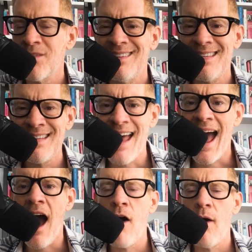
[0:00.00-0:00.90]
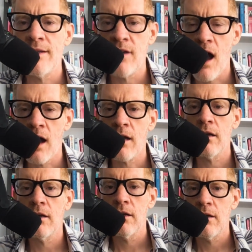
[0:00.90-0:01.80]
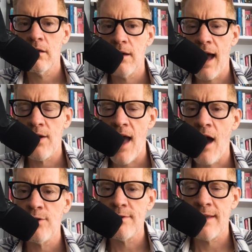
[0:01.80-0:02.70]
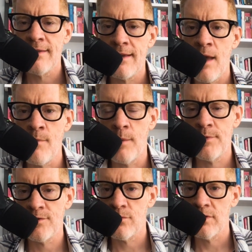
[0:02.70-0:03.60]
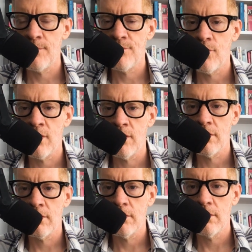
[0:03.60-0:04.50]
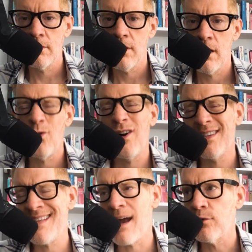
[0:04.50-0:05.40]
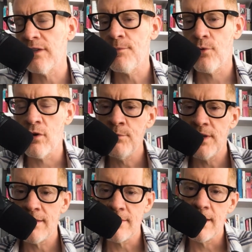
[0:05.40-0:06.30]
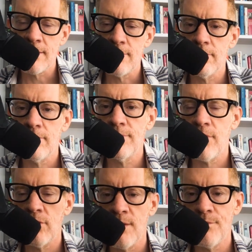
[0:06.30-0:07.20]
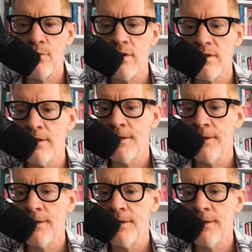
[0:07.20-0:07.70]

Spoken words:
Listen to how I talk. How you set the game up is really important. Or it's not really important, but it's fairly important